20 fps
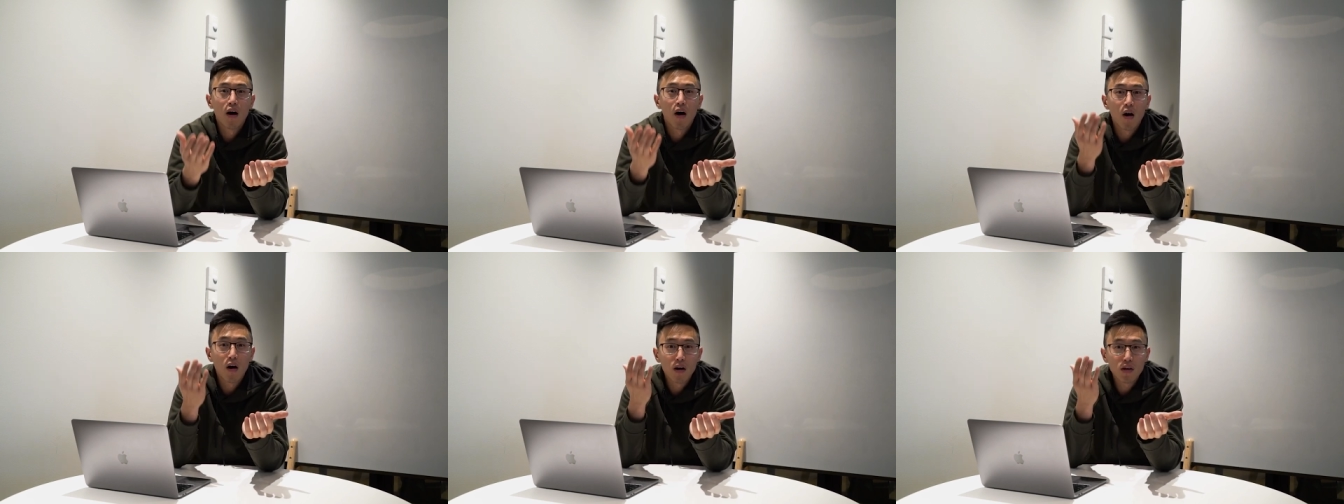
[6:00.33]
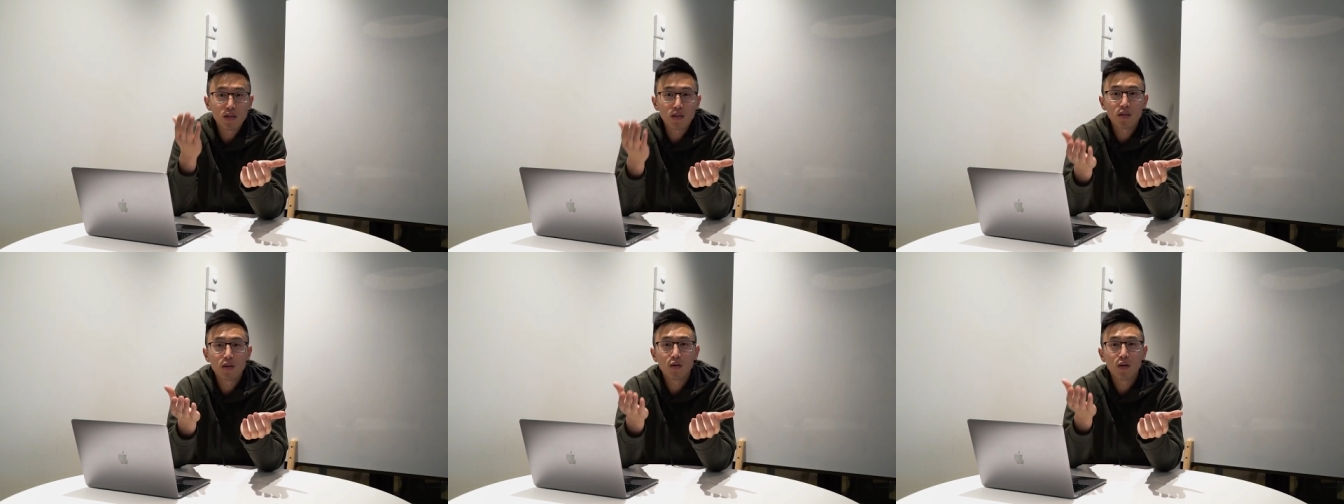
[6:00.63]

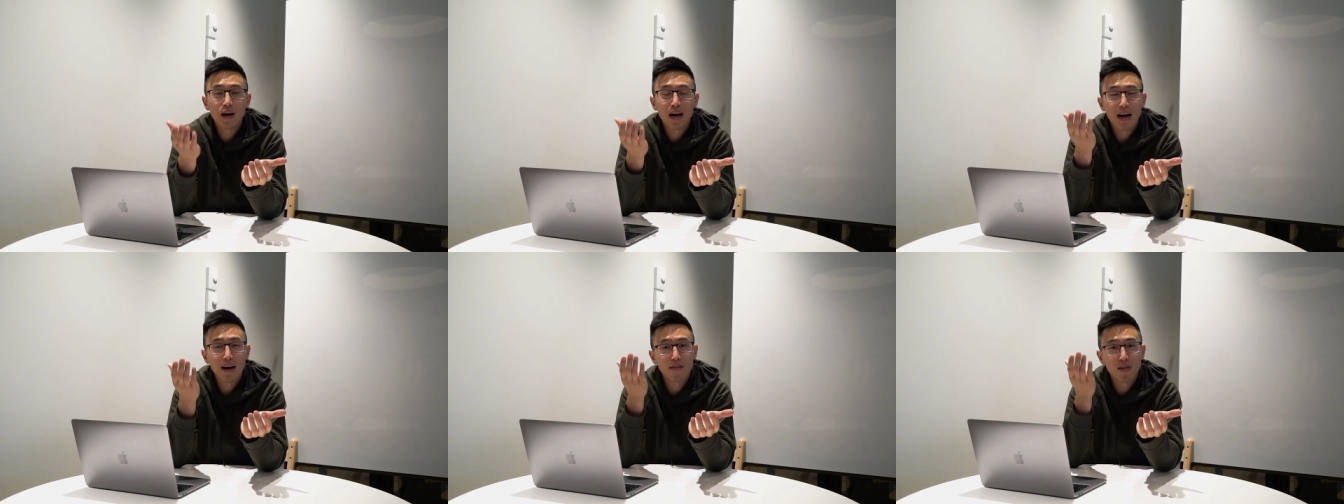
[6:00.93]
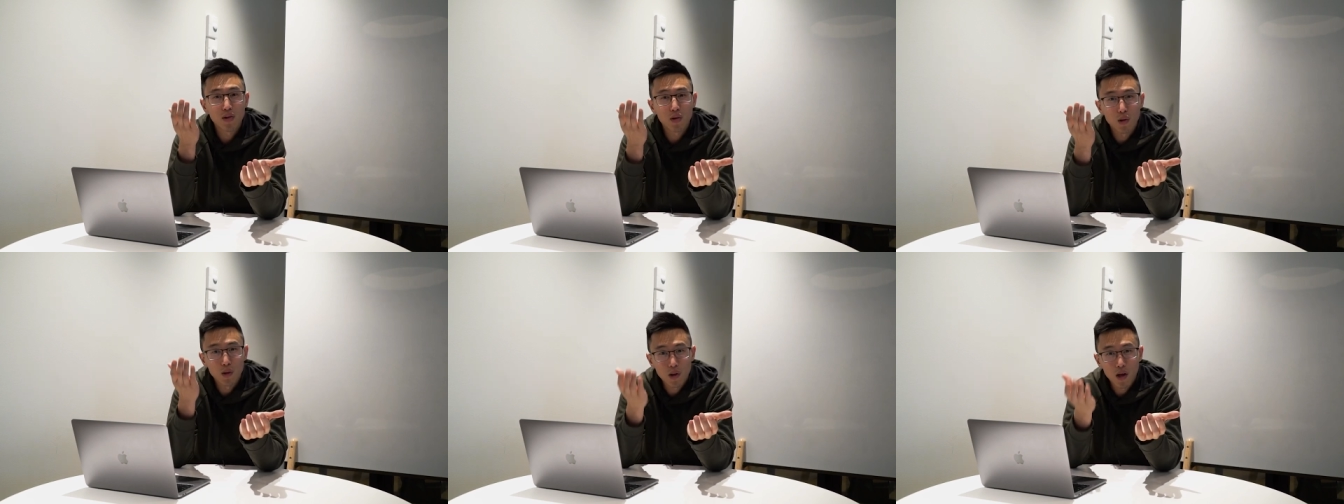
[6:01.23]
also have
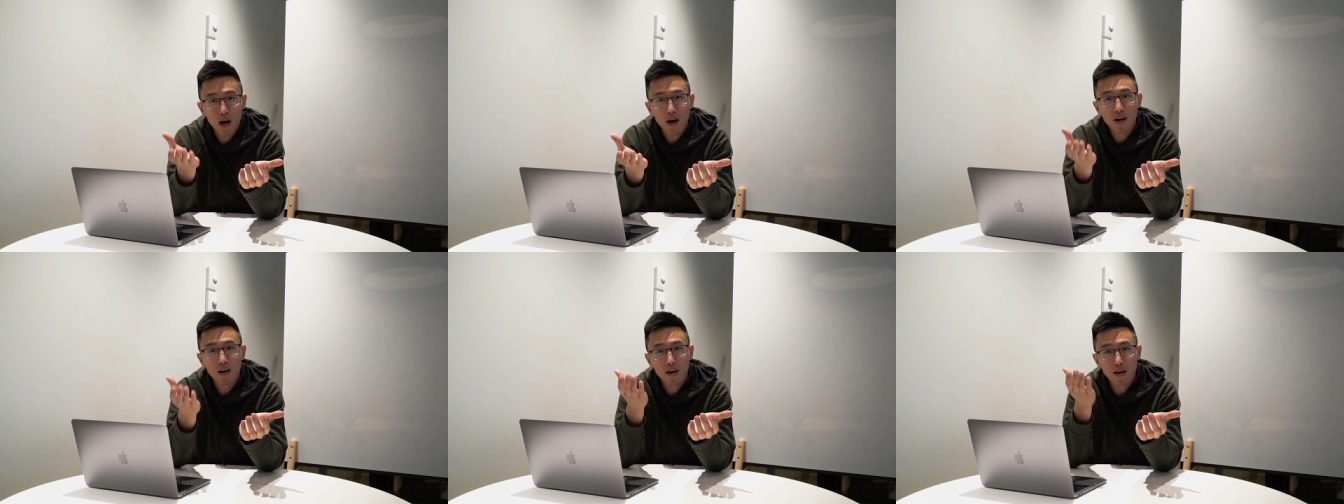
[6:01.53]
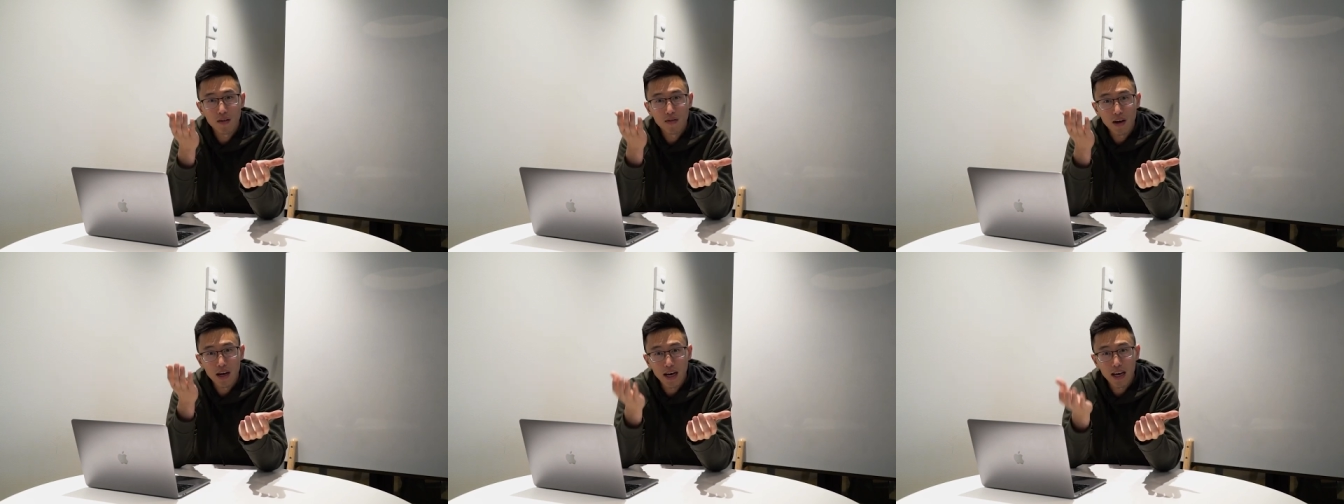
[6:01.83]
a lot
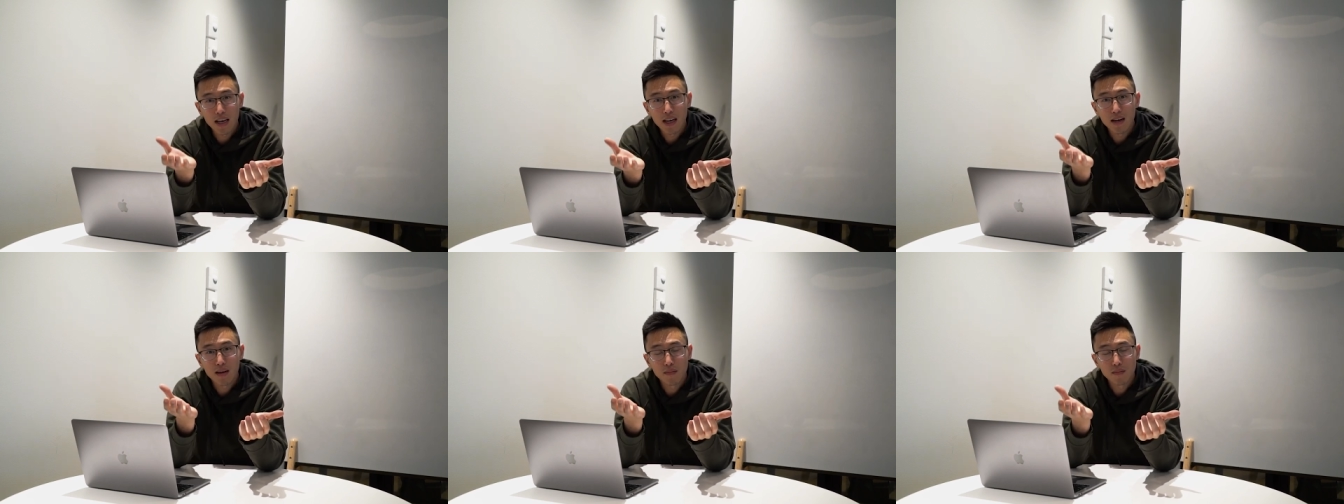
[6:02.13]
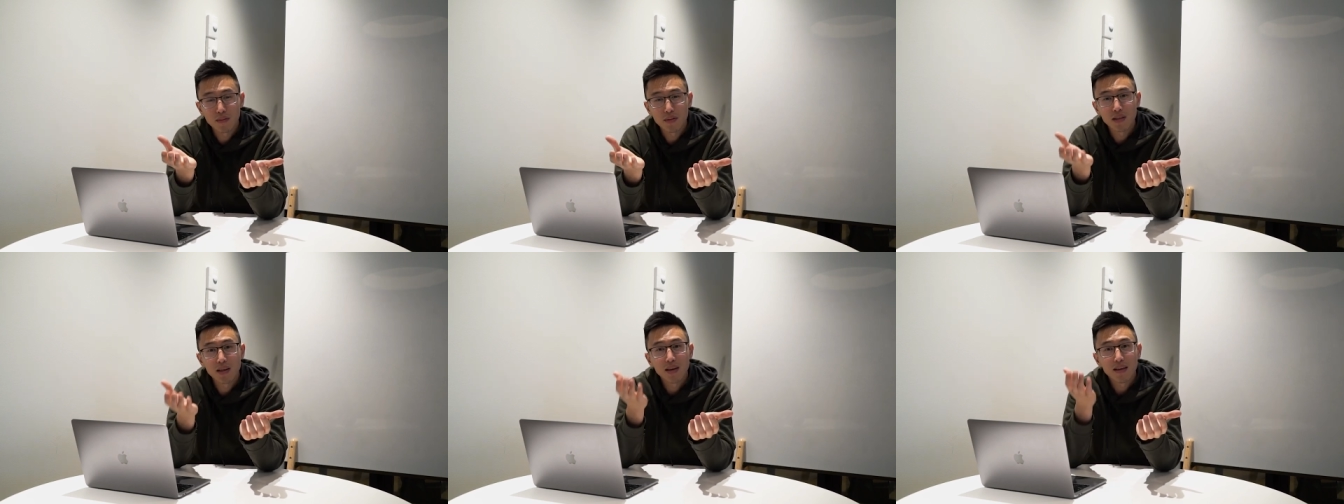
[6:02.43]
of
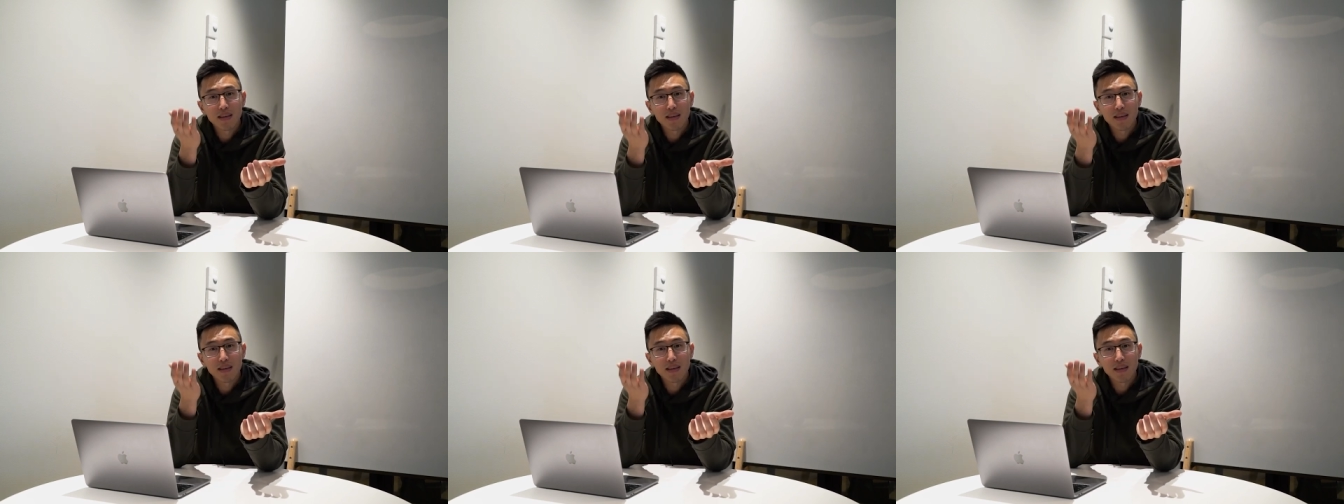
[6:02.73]
items